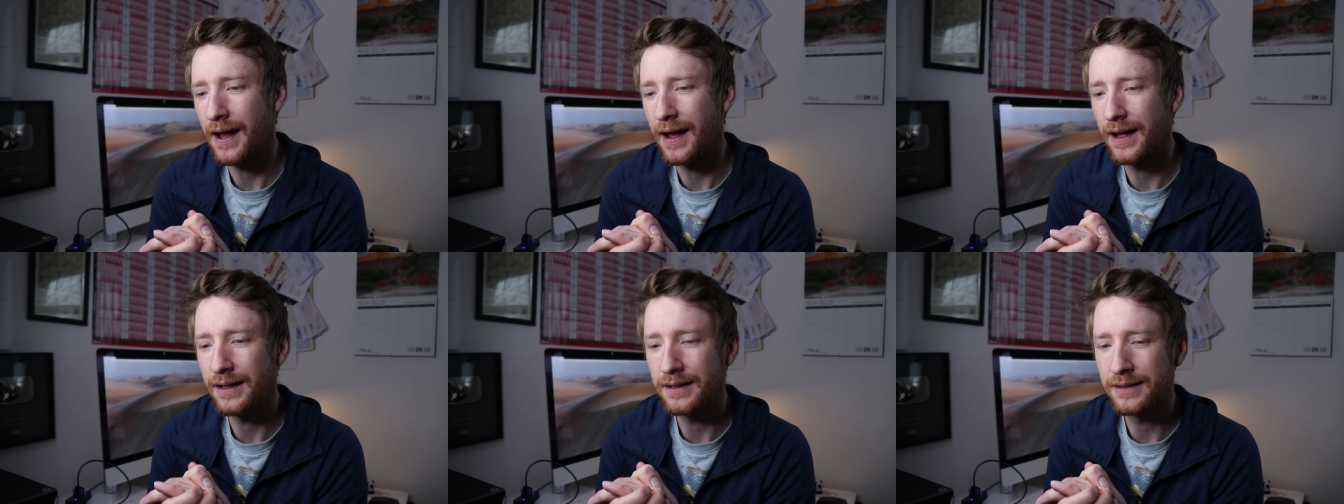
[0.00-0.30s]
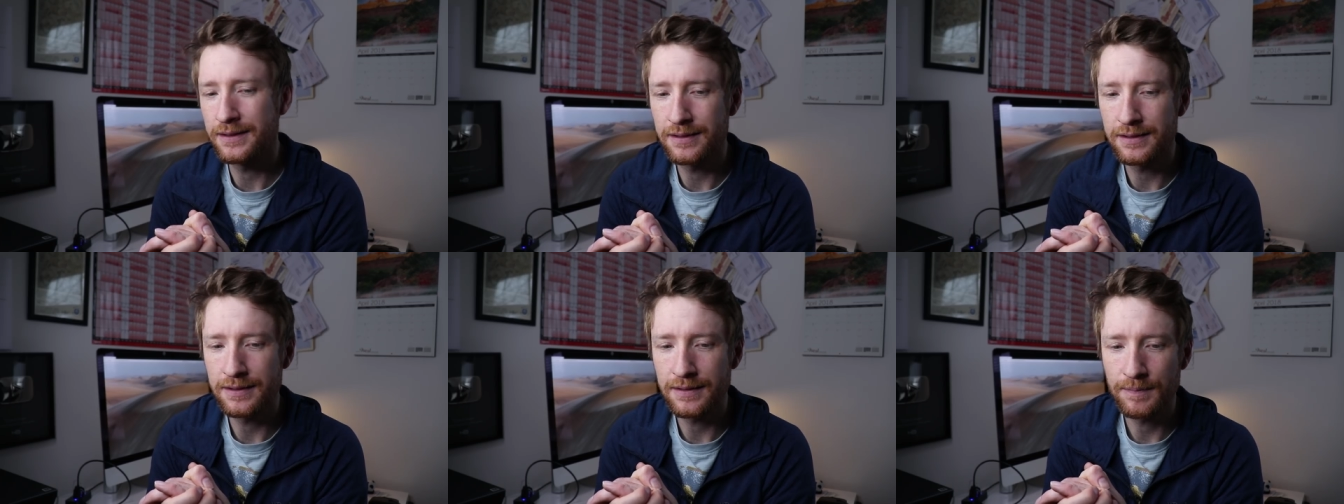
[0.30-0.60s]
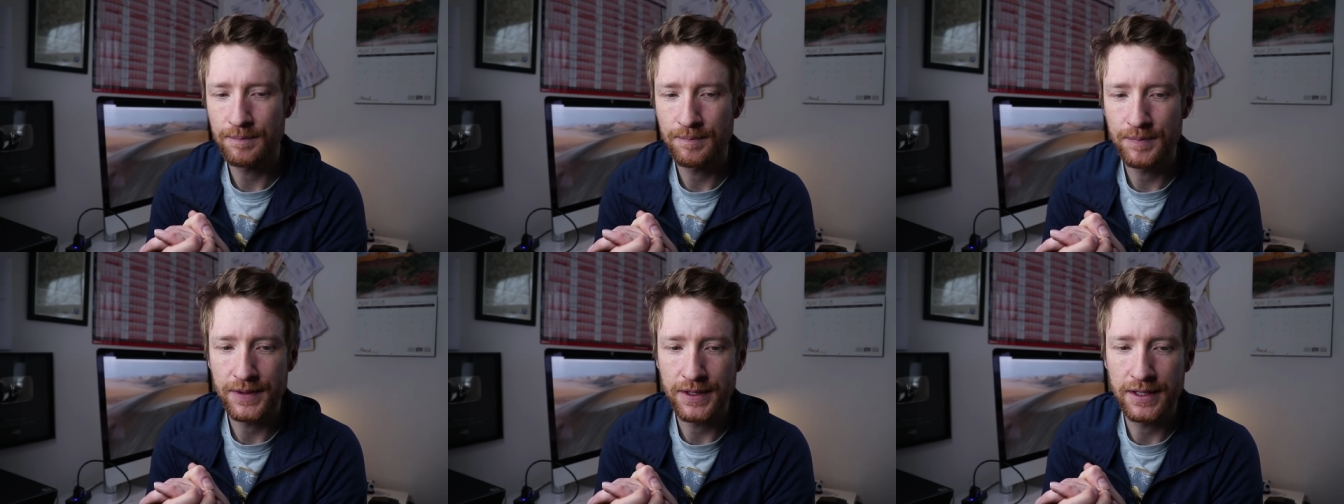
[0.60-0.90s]
and
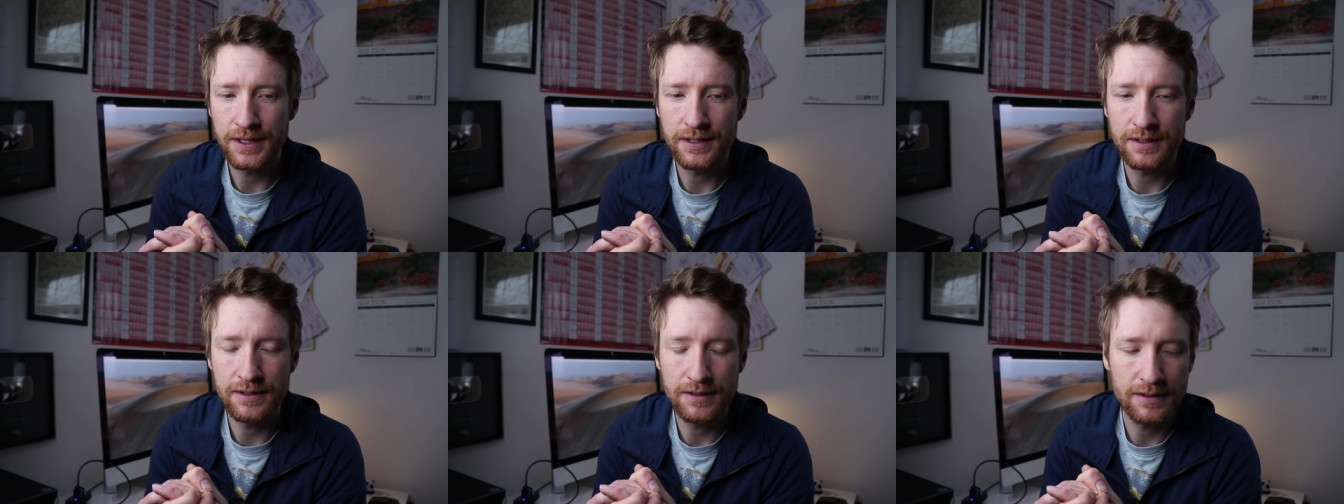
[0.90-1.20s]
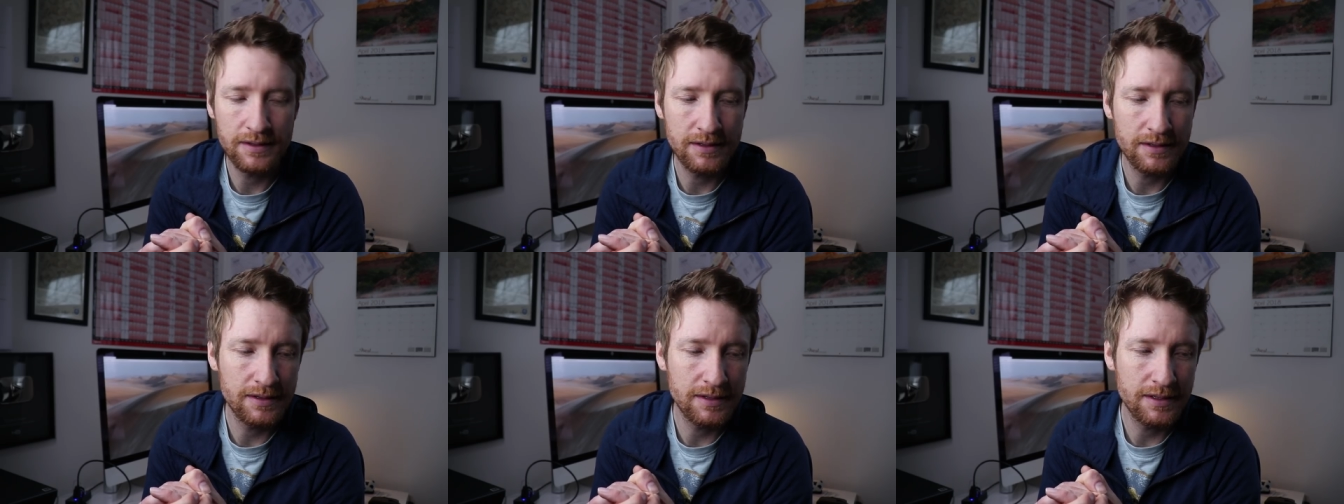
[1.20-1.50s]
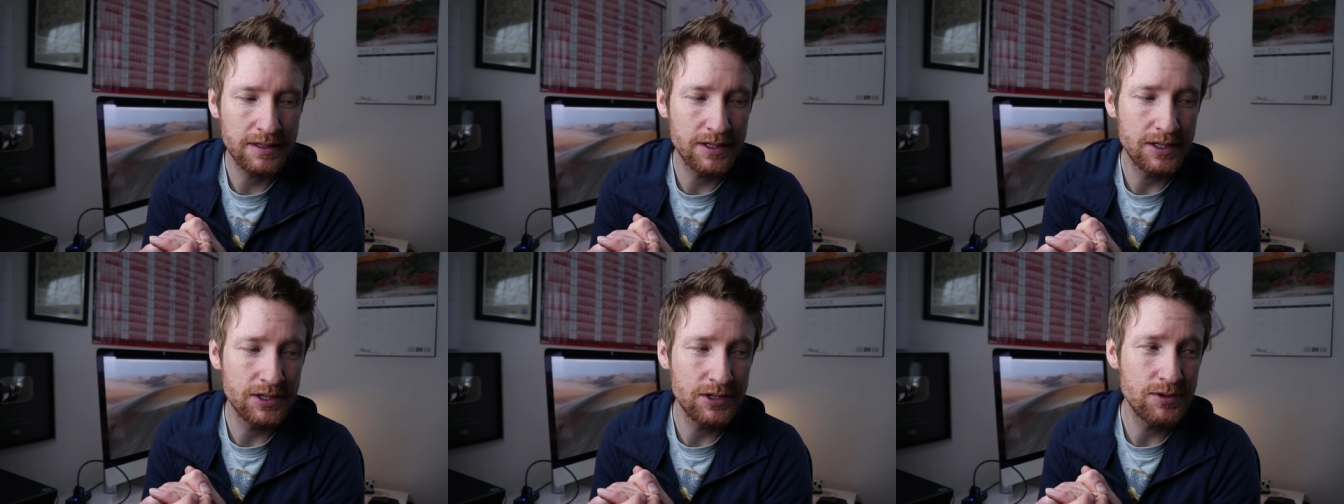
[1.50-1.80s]
you
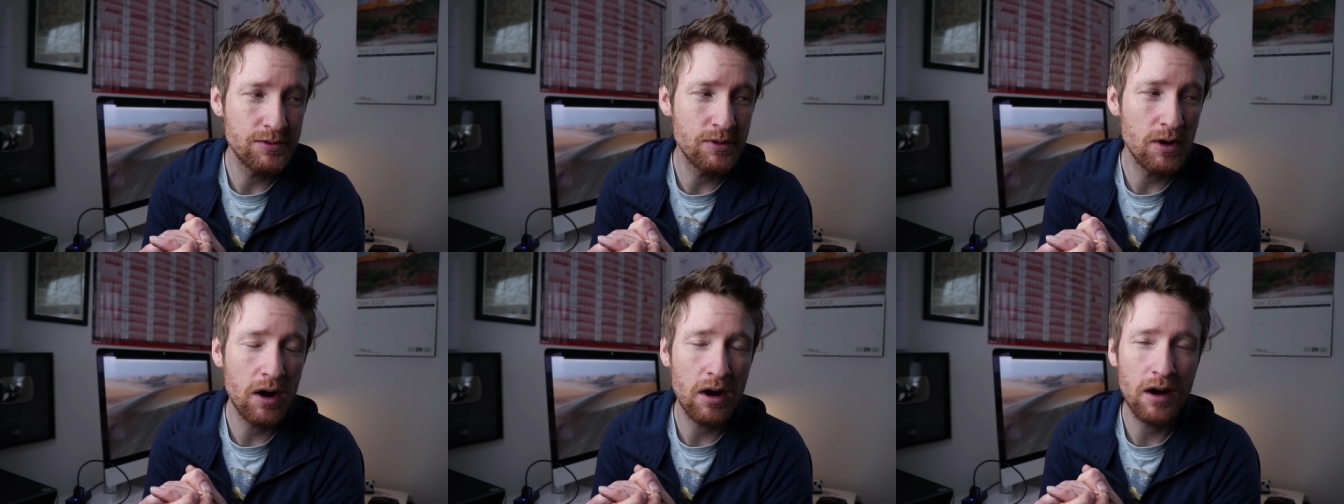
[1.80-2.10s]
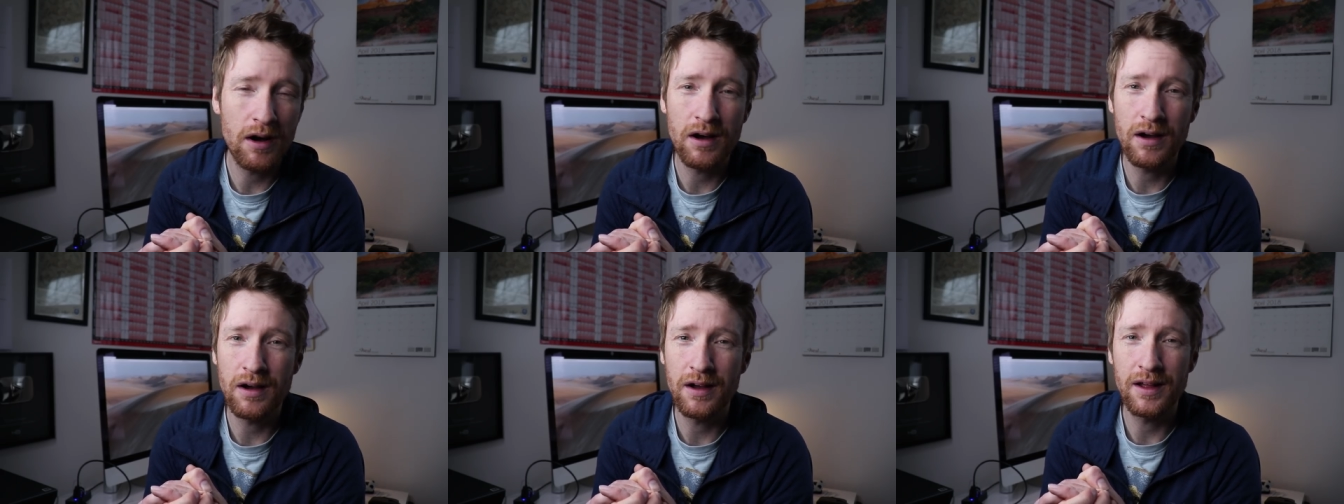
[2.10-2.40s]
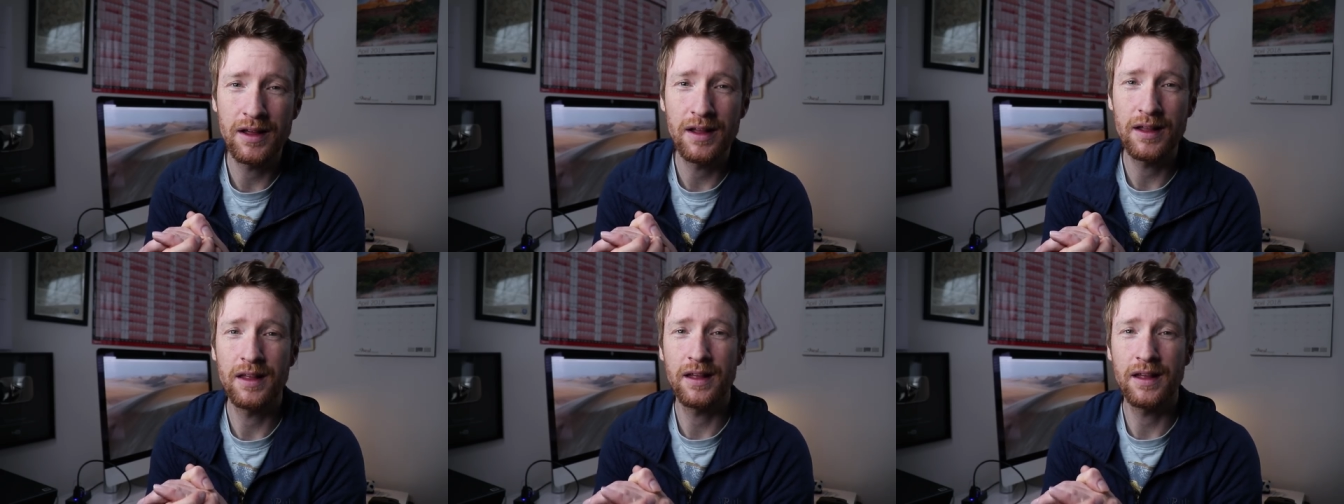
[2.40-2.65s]
you are